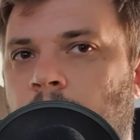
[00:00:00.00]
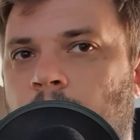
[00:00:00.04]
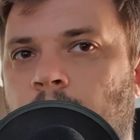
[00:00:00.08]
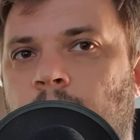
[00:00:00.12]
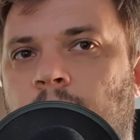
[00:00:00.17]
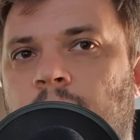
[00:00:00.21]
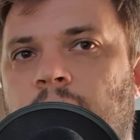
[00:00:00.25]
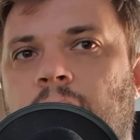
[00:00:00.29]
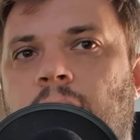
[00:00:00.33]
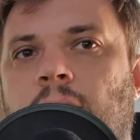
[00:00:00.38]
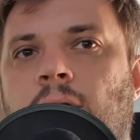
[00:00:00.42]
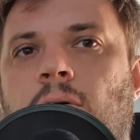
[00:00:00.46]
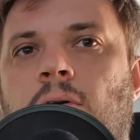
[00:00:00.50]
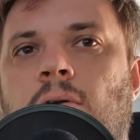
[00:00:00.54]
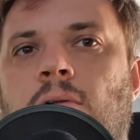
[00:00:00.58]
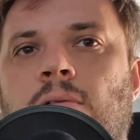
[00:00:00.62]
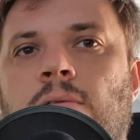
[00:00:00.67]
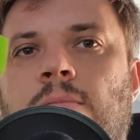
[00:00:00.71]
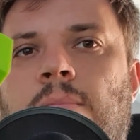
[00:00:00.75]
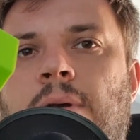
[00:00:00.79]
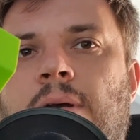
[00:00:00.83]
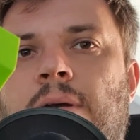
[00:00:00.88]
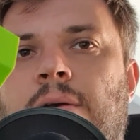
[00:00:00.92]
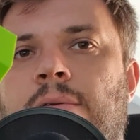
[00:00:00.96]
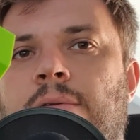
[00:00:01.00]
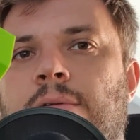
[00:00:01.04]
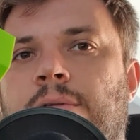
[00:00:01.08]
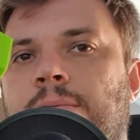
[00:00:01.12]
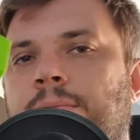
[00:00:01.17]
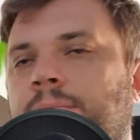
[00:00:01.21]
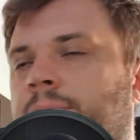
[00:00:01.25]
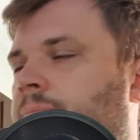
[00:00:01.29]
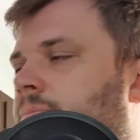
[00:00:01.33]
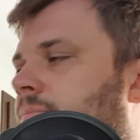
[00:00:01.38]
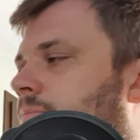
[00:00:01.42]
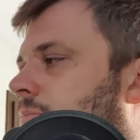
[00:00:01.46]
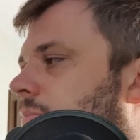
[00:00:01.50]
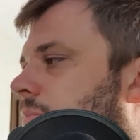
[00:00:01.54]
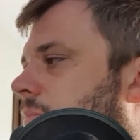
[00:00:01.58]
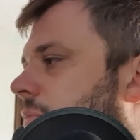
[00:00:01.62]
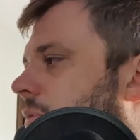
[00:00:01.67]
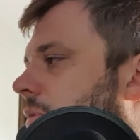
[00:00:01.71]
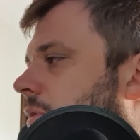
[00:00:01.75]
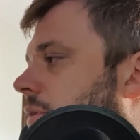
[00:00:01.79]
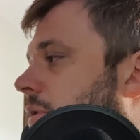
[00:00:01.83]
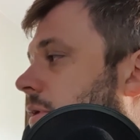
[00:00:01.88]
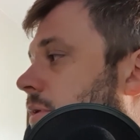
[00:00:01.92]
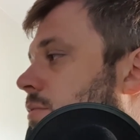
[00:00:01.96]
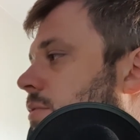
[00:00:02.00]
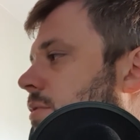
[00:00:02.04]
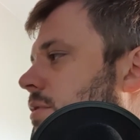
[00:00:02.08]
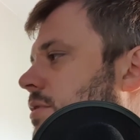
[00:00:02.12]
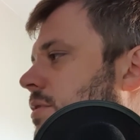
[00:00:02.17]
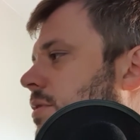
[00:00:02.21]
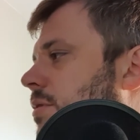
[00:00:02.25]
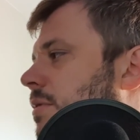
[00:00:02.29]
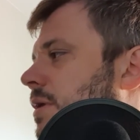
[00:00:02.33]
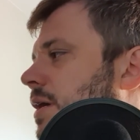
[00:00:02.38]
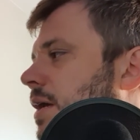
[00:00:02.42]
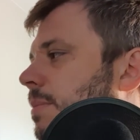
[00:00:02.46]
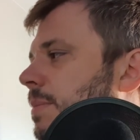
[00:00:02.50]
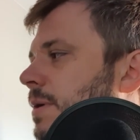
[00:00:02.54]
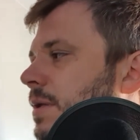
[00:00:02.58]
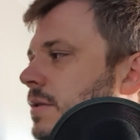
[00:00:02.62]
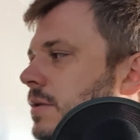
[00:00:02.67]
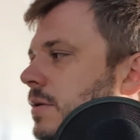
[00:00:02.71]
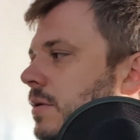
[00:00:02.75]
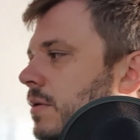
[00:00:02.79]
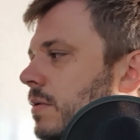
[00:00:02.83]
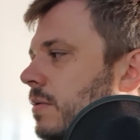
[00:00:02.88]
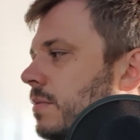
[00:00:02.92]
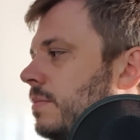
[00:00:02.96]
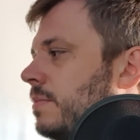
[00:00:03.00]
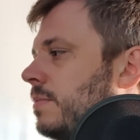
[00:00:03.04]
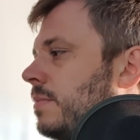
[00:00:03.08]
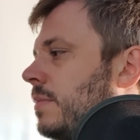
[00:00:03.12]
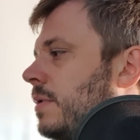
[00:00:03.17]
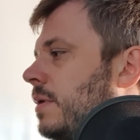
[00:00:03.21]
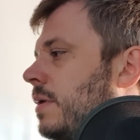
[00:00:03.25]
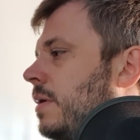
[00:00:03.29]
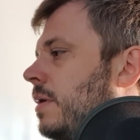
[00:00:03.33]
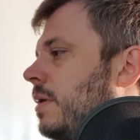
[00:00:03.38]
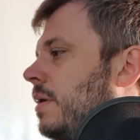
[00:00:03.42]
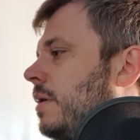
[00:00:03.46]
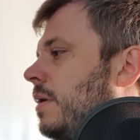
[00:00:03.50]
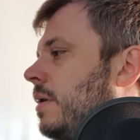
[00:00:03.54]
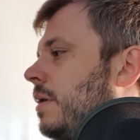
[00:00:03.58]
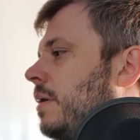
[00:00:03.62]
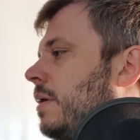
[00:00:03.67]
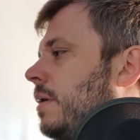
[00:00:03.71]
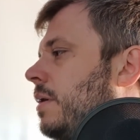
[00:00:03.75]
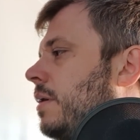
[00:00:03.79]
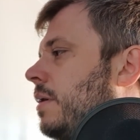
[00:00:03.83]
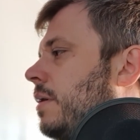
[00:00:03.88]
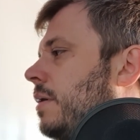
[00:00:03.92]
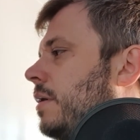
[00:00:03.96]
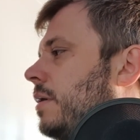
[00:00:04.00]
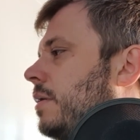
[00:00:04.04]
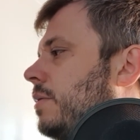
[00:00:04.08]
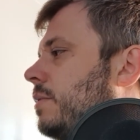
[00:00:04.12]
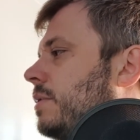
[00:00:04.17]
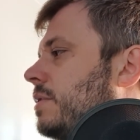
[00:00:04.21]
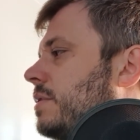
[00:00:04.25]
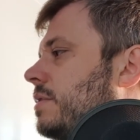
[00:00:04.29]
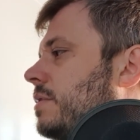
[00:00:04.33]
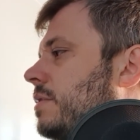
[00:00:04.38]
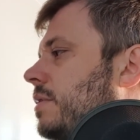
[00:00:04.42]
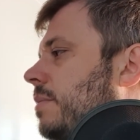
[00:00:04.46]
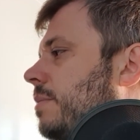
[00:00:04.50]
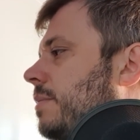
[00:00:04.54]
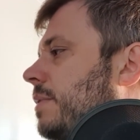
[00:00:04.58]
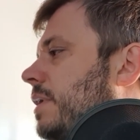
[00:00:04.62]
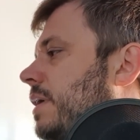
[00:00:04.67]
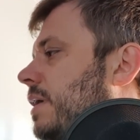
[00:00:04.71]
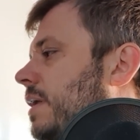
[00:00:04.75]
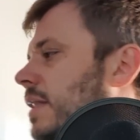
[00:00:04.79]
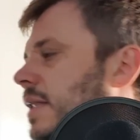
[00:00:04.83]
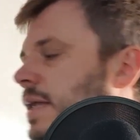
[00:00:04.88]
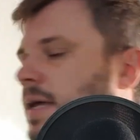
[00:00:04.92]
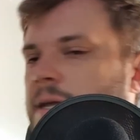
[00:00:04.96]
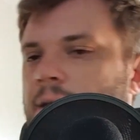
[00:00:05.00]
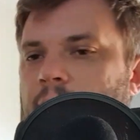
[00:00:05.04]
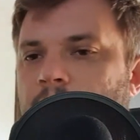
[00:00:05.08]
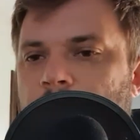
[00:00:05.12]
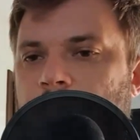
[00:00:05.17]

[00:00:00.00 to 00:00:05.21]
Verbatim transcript: With the old mount, there was no gap at all. It was something like